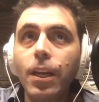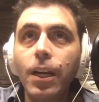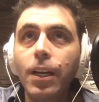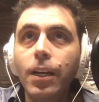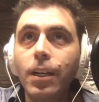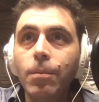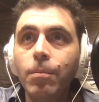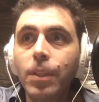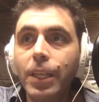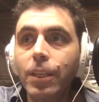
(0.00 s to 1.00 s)

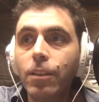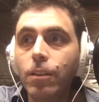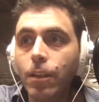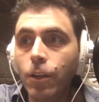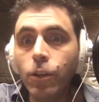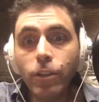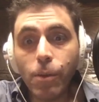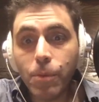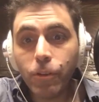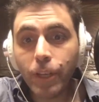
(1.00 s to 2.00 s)
like a good
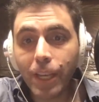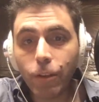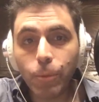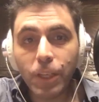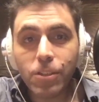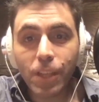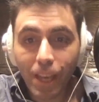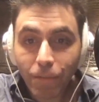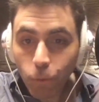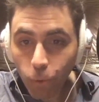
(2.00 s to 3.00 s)
communicator because they
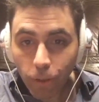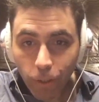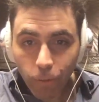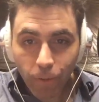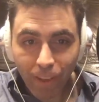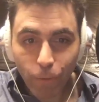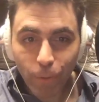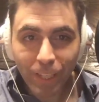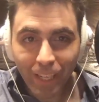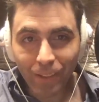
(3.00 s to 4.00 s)
have to work with
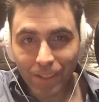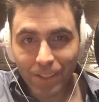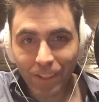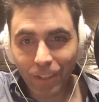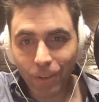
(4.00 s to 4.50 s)
everybody else,